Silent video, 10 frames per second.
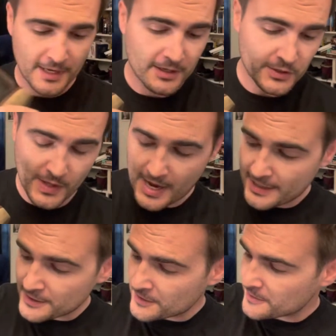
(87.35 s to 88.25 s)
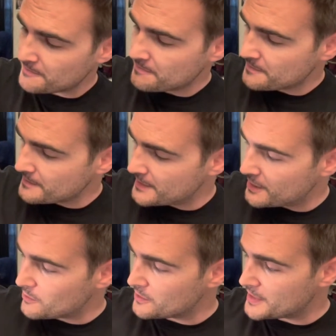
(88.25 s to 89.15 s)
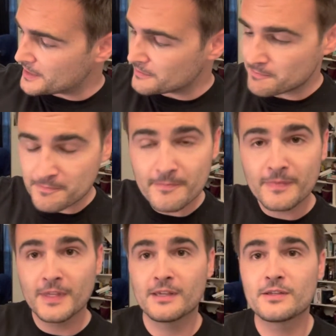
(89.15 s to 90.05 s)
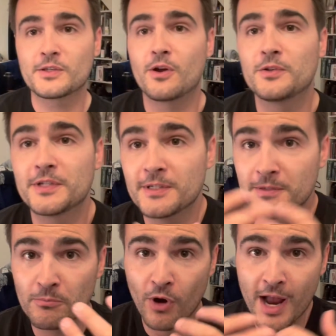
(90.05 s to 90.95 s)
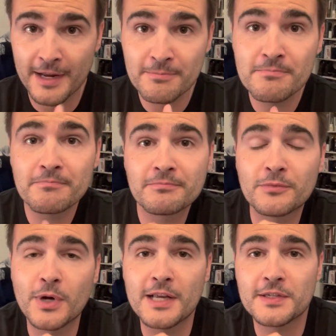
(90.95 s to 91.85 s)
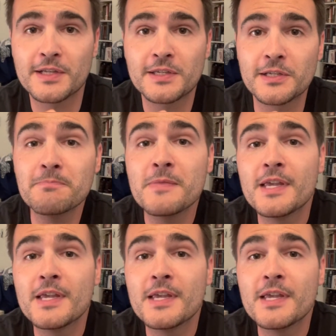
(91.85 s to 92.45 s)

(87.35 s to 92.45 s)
So the hides, they were then salted in brine processing,